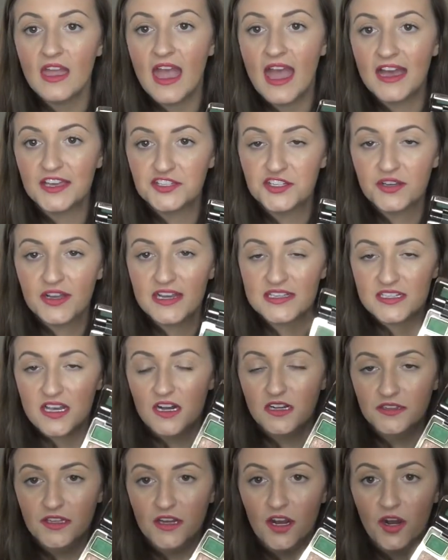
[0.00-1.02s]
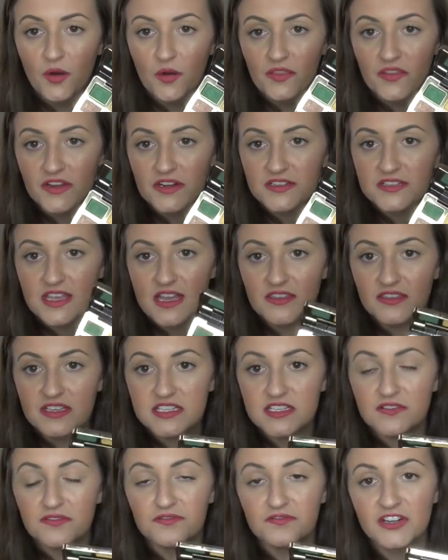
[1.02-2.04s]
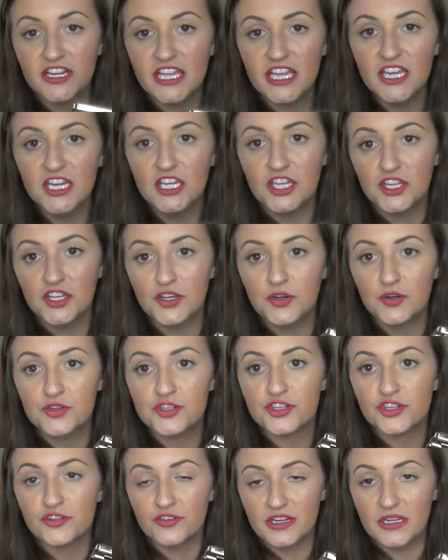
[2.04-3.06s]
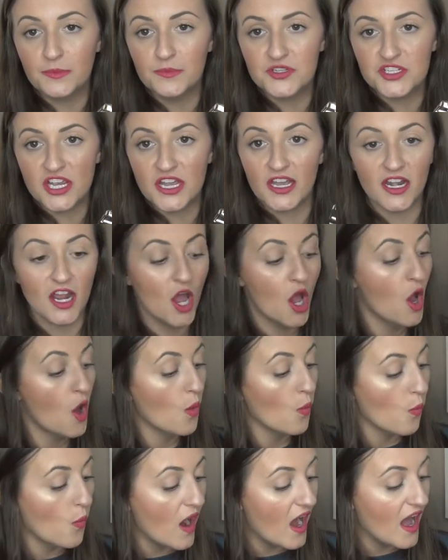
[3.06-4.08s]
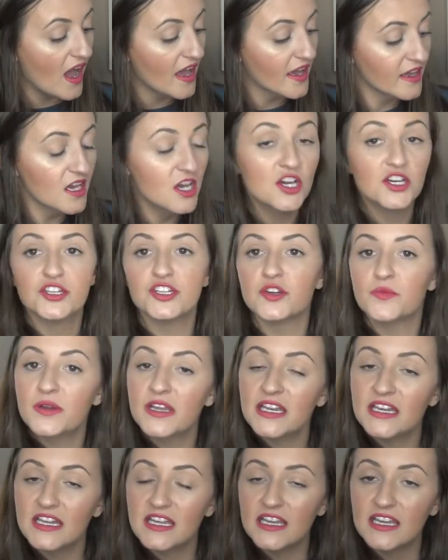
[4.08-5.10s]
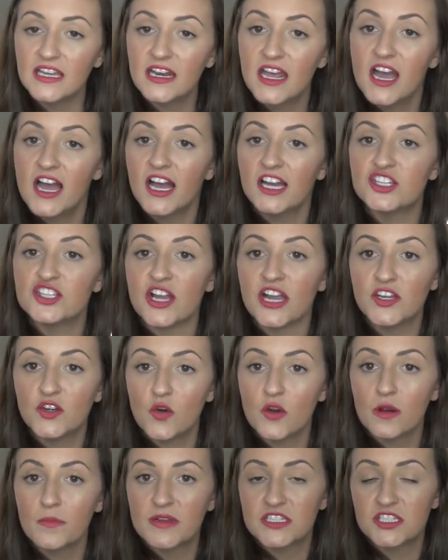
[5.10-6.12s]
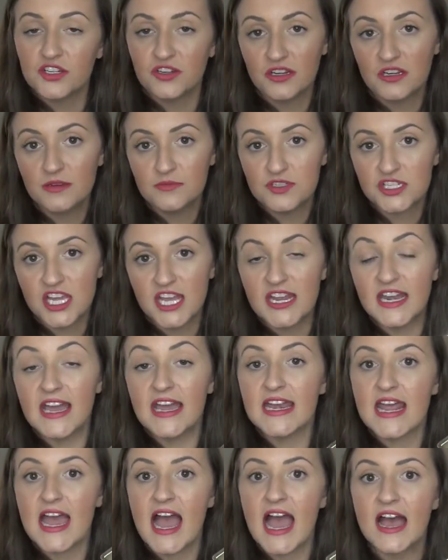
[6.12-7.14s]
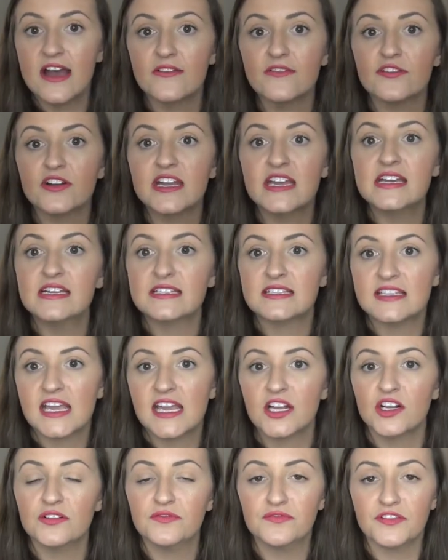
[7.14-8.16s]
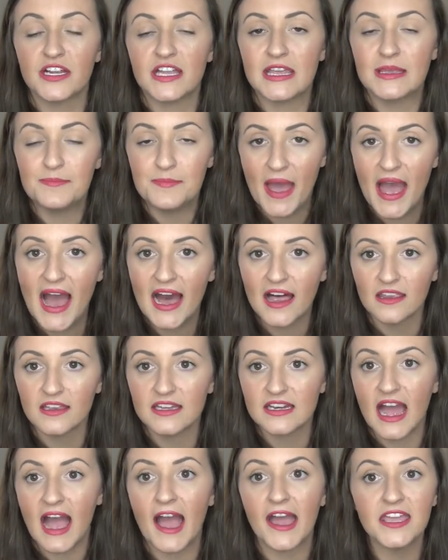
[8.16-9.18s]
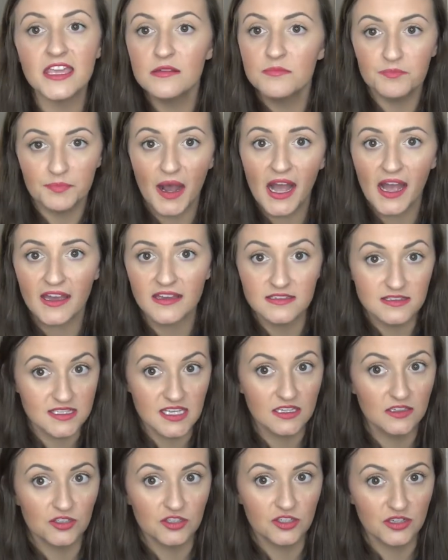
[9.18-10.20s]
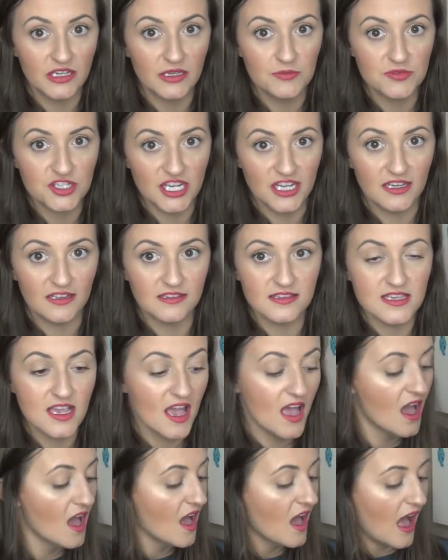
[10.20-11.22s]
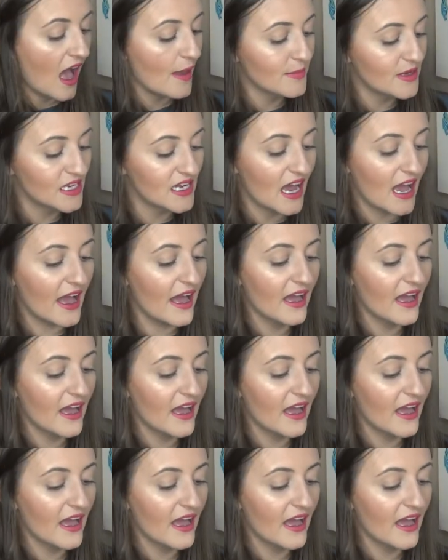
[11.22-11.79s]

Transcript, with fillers: as you guys all know, there's this freaking huge cream shade. Why do we need a ginormous cream shade in every single freaking palette? I can buy single cream shades. I mean,